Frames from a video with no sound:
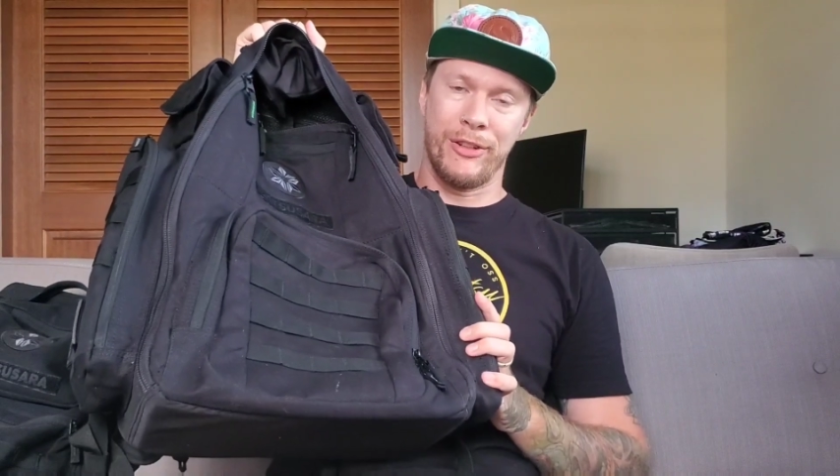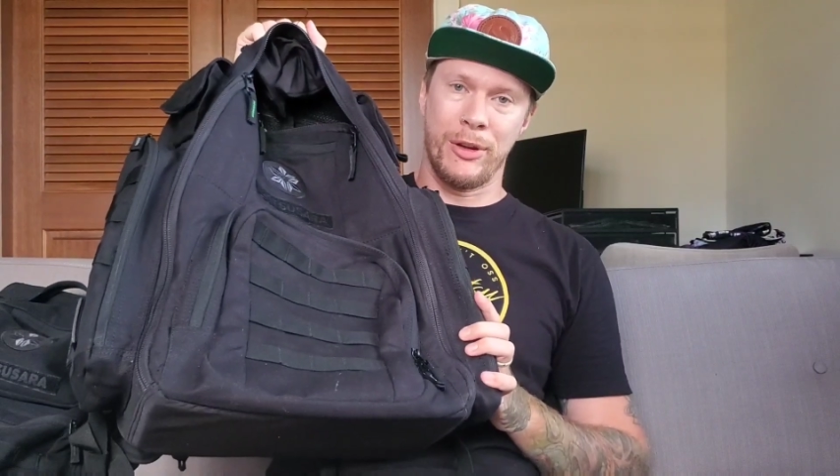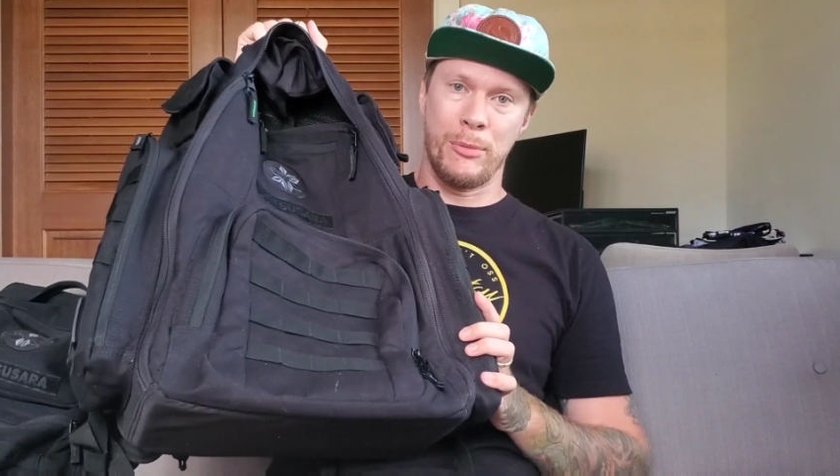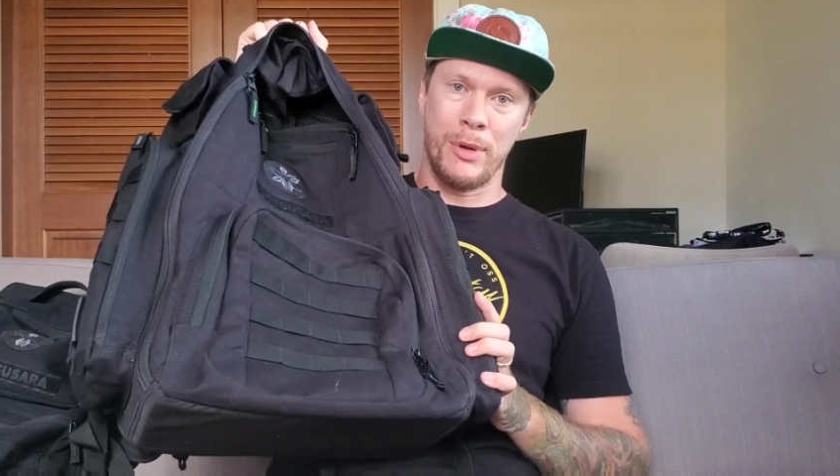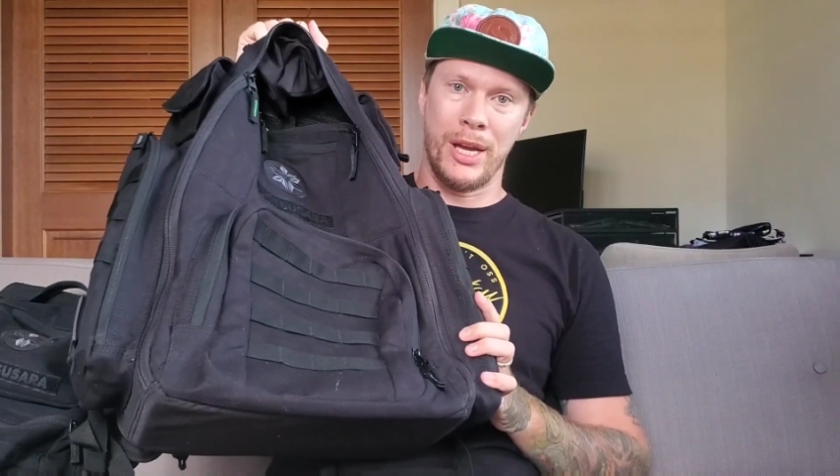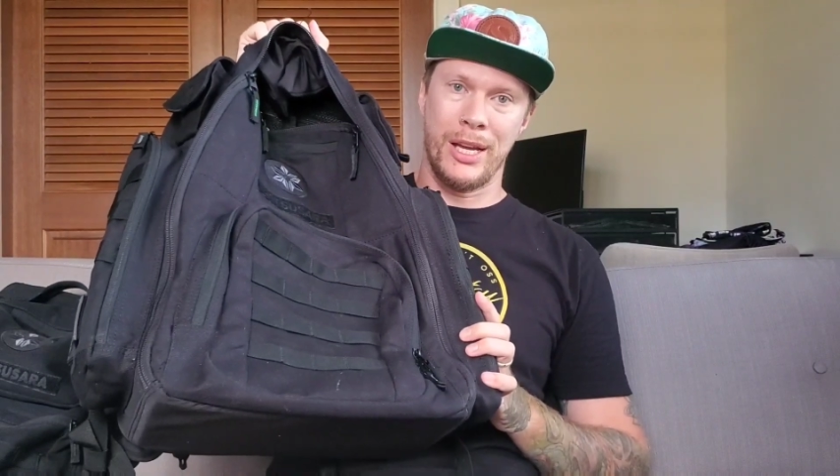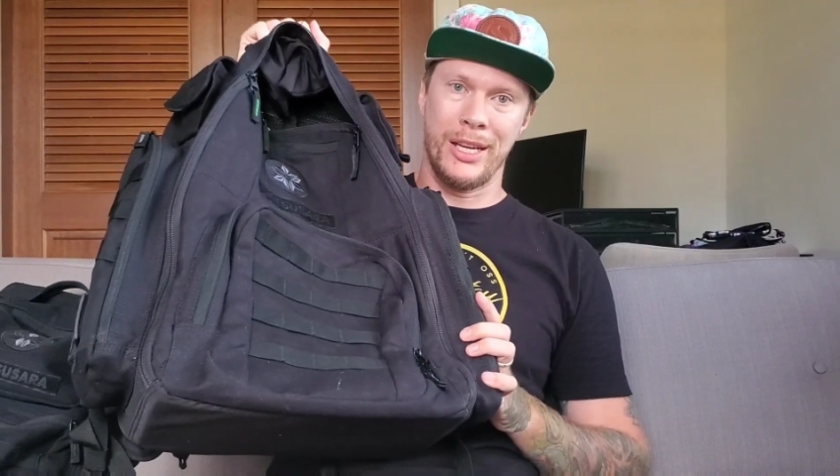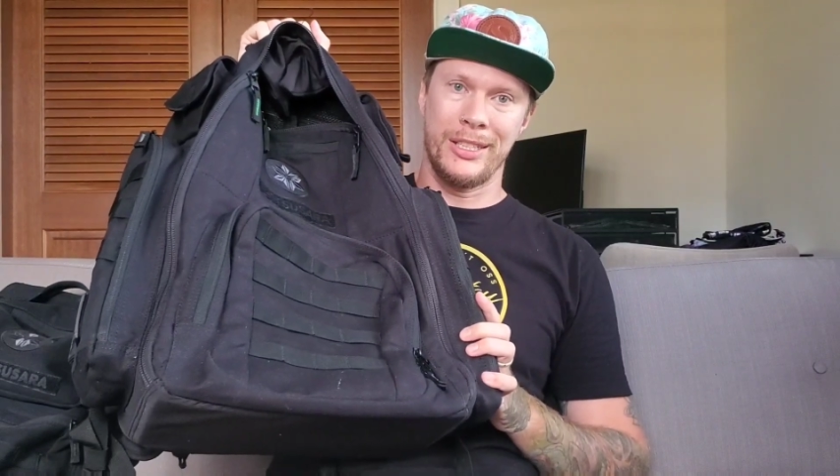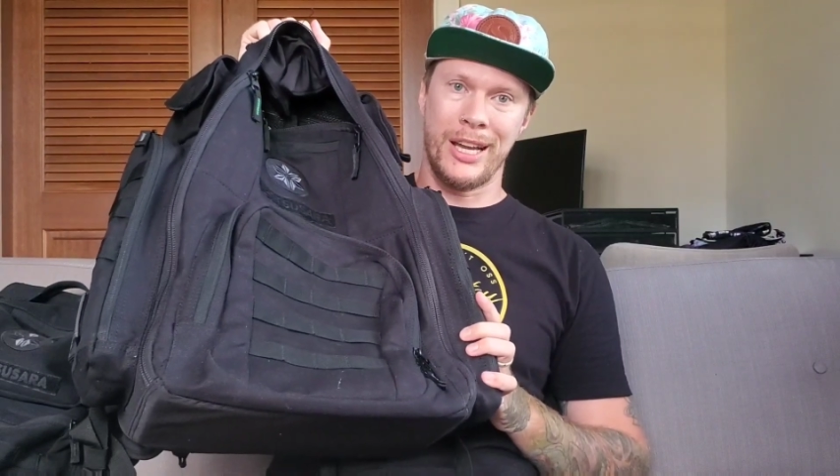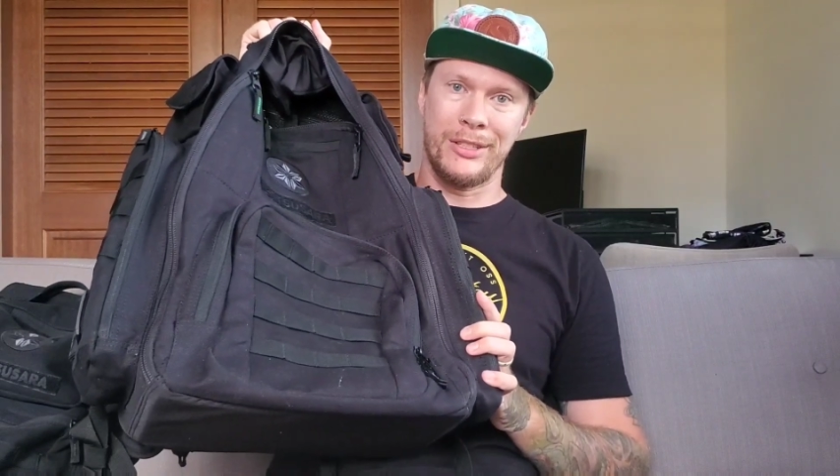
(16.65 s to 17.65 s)
from
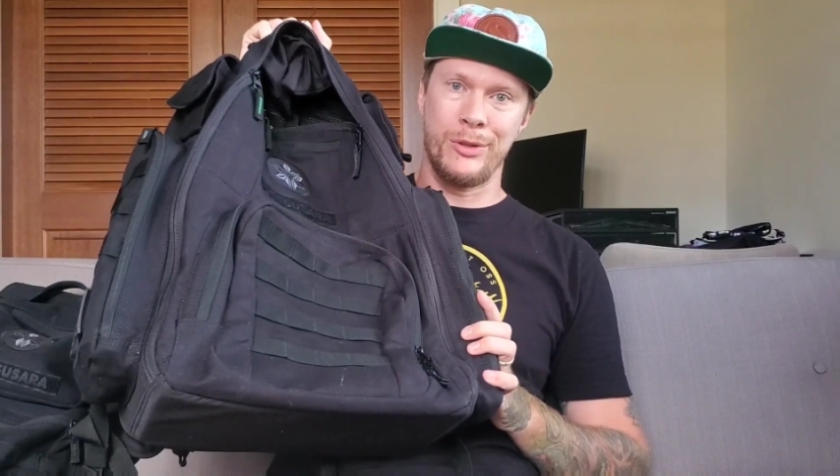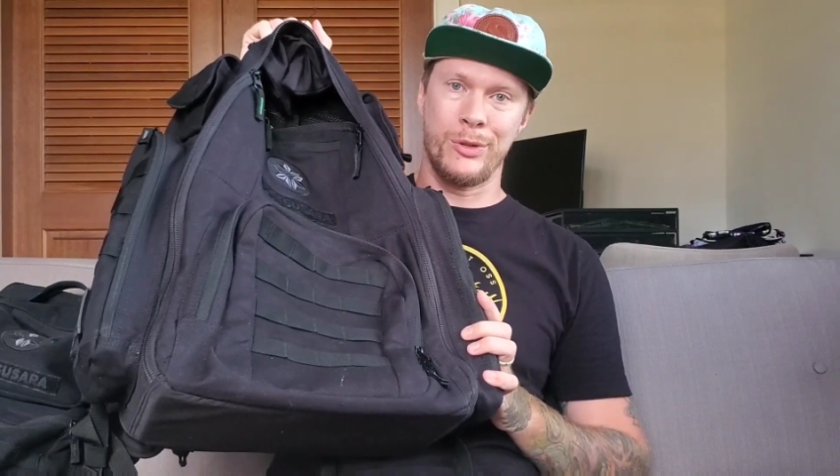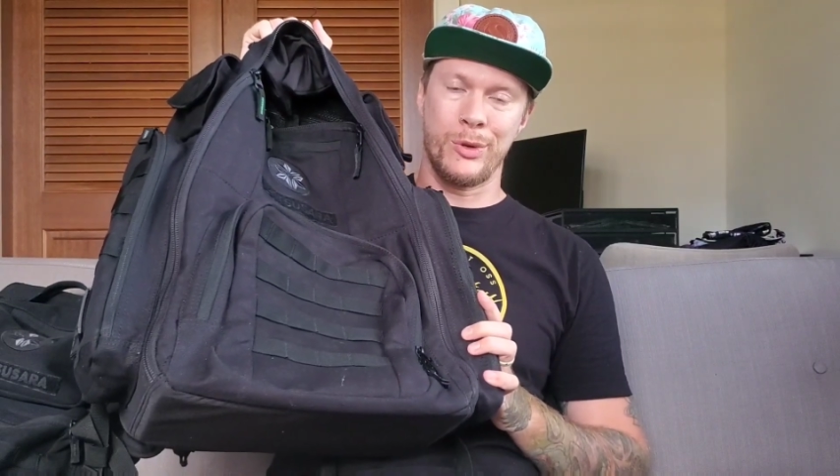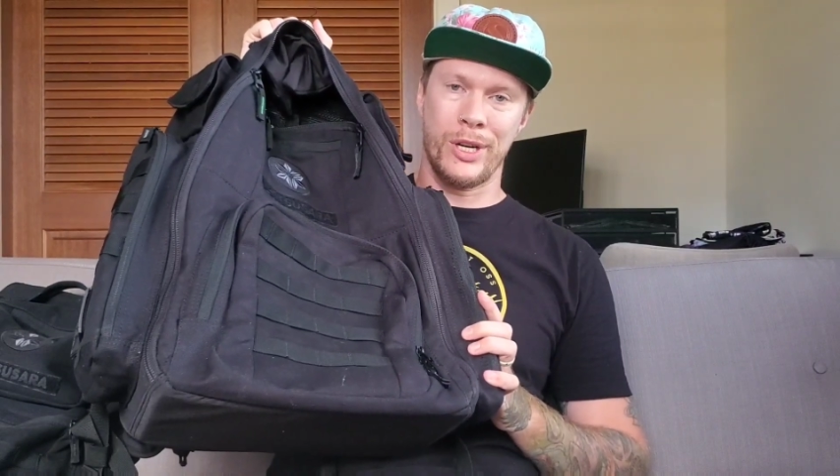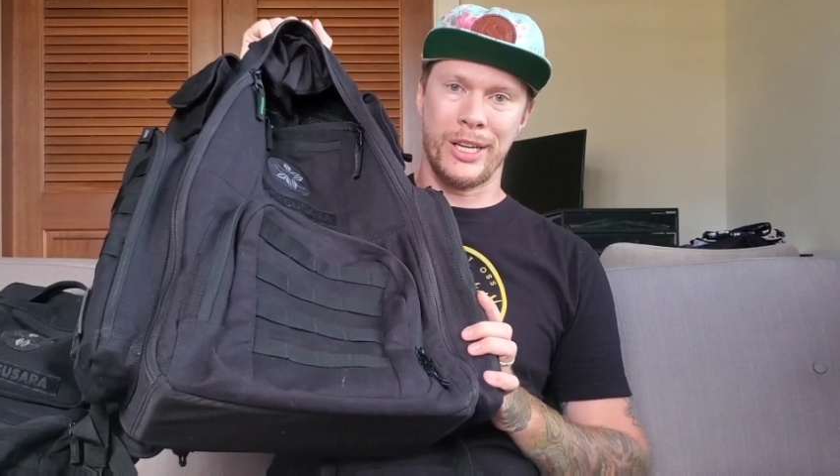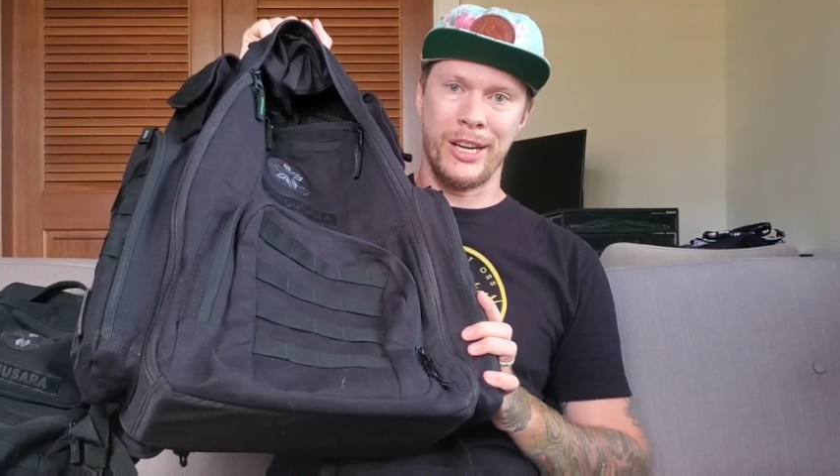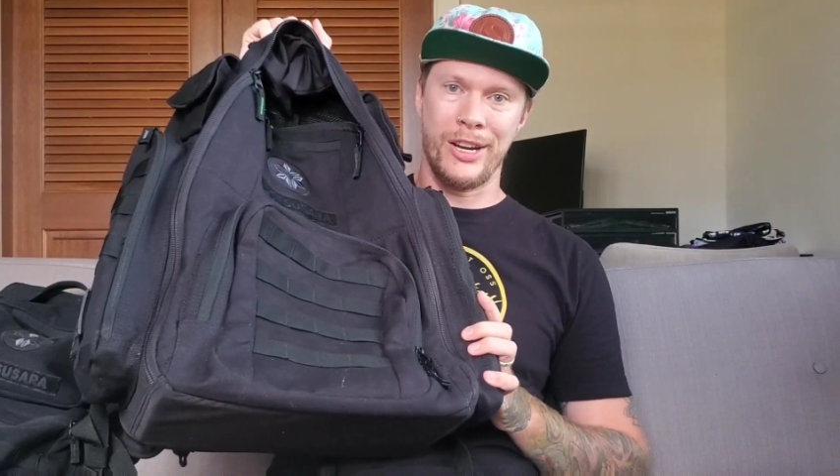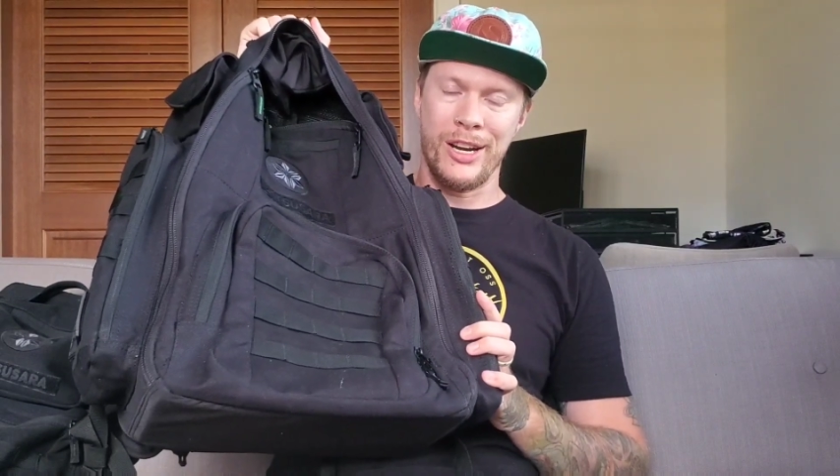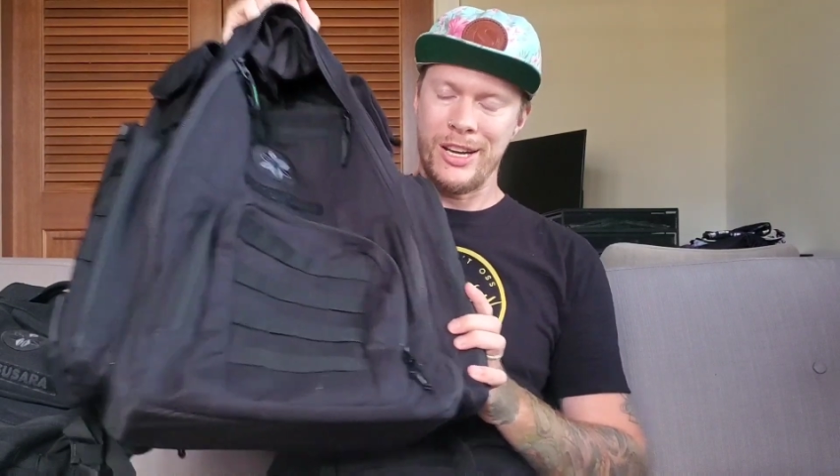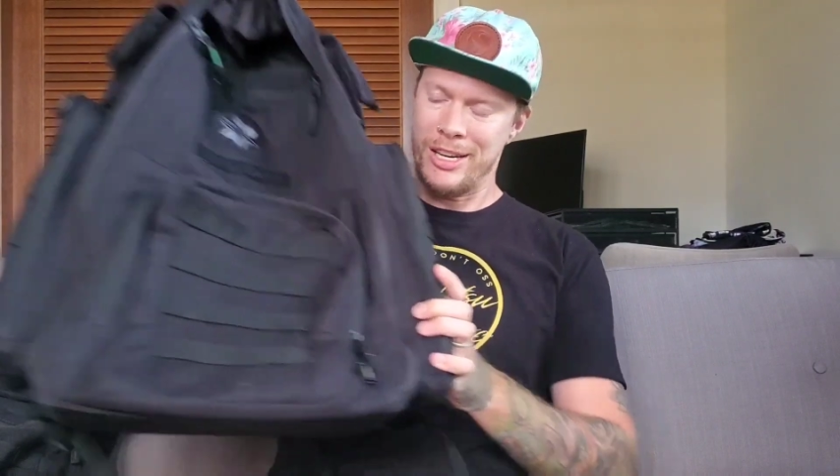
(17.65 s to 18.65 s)
Datsusara here,